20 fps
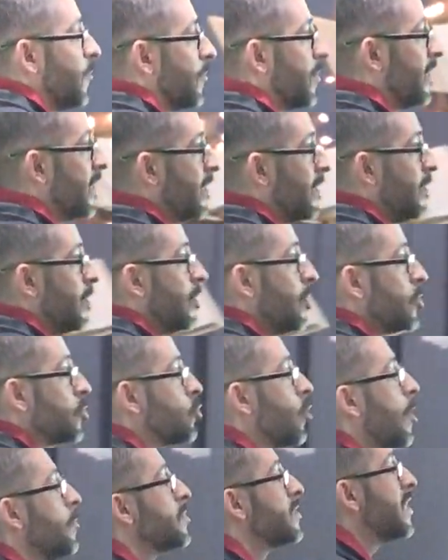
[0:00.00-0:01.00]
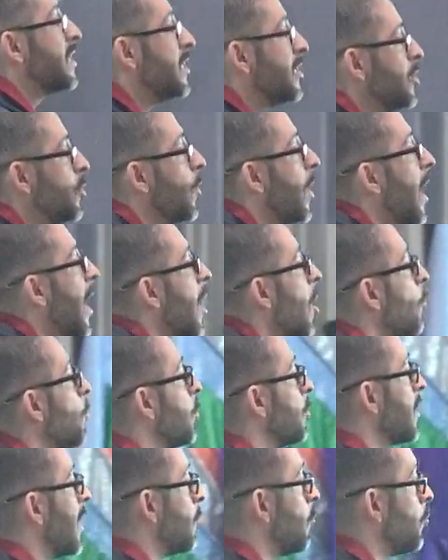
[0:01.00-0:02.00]
for it. So I'm sending you a
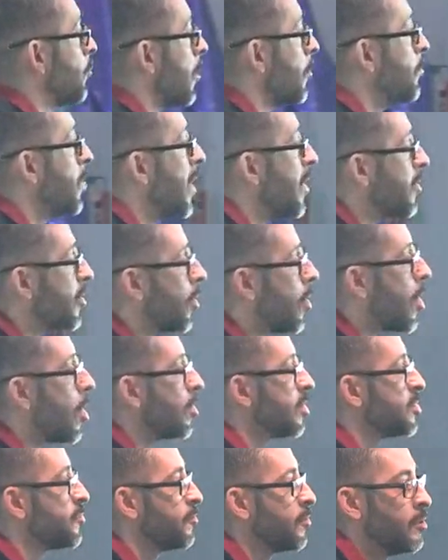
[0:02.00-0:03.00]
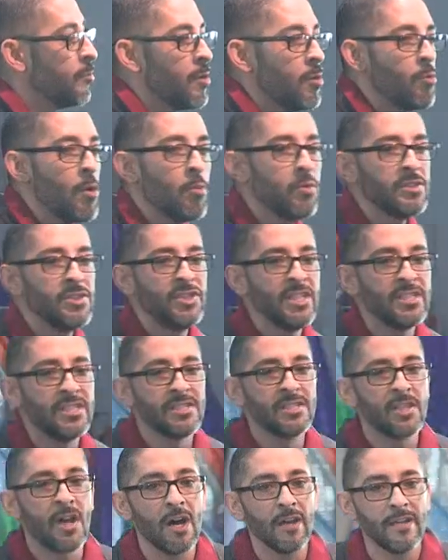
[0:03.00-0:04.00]
helper that will prepare your hearts for it. Well, what was
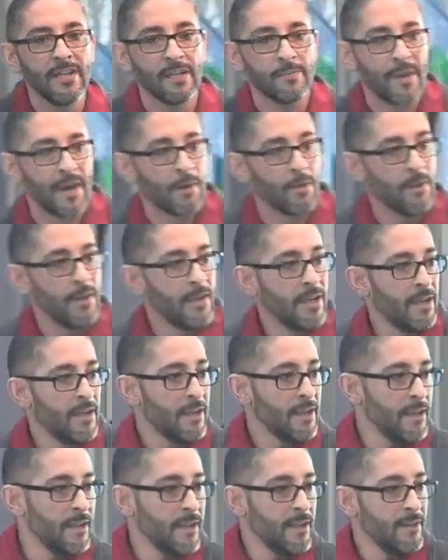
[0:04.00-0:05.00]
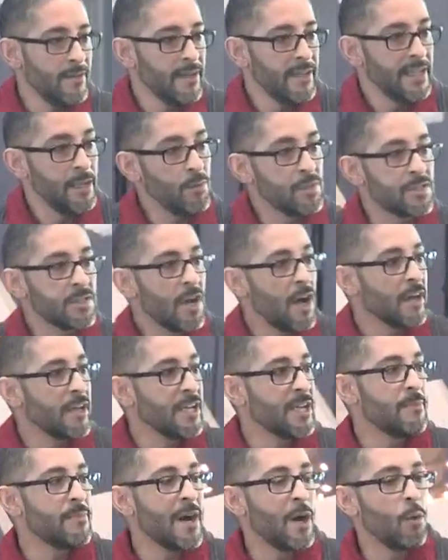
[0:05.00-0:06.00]
Jesus talking about? He was
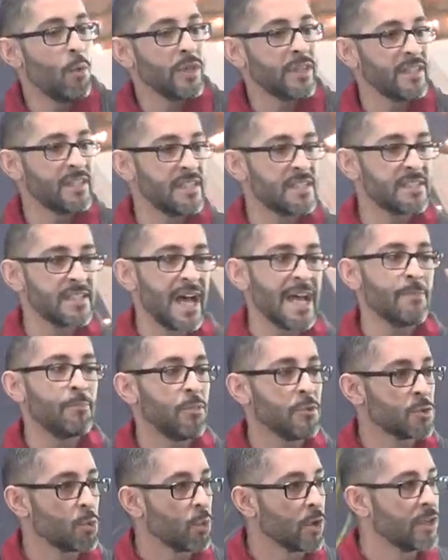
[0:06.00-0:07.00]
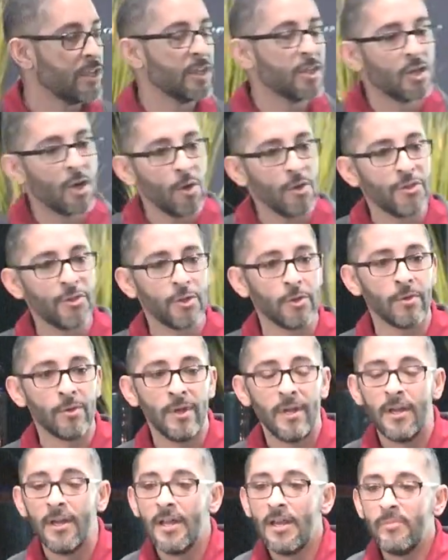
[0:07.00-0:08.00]
talking about what the disciples were going to go through.
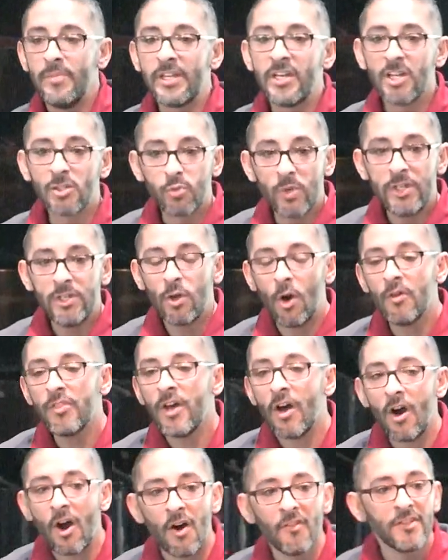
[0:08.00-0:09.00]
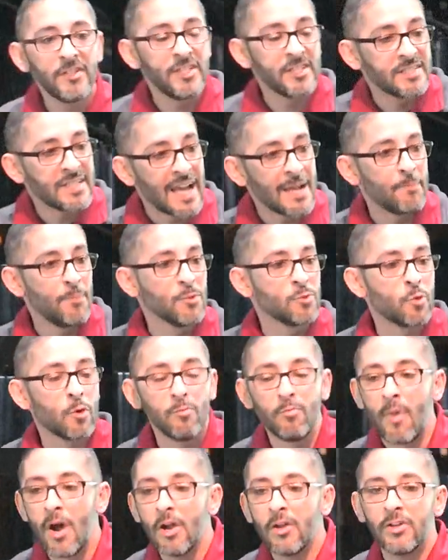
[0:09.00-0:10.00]
Because we know that all the disciples
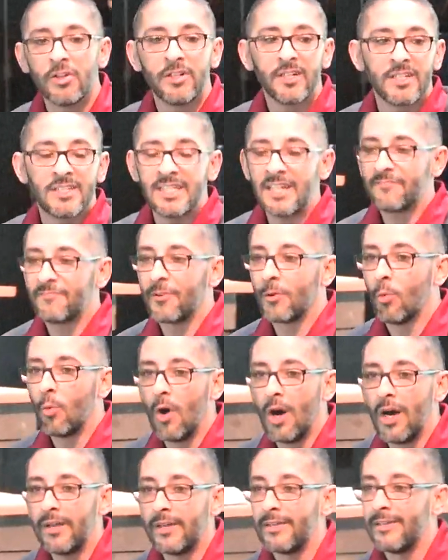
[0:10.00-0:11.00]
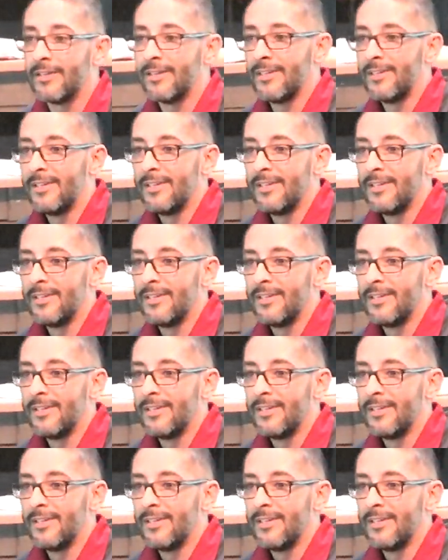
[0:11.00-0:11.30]
were martyred except for one,